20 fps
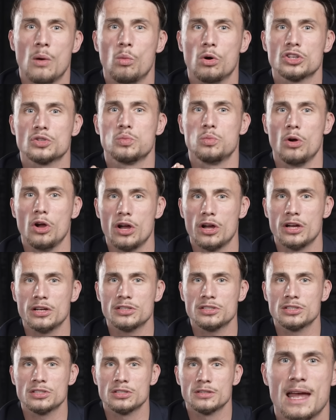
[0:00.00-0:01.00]
And what's
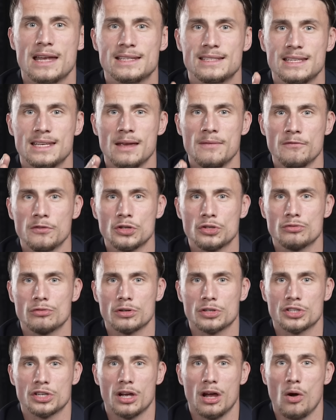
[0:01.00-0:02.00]
worse is the
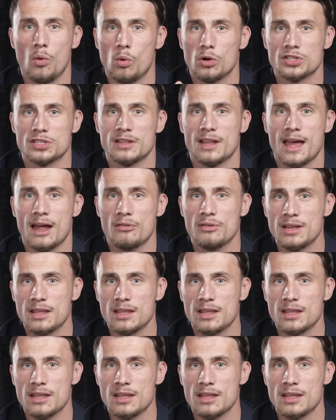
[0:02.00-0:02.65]
infrastructure wasn't there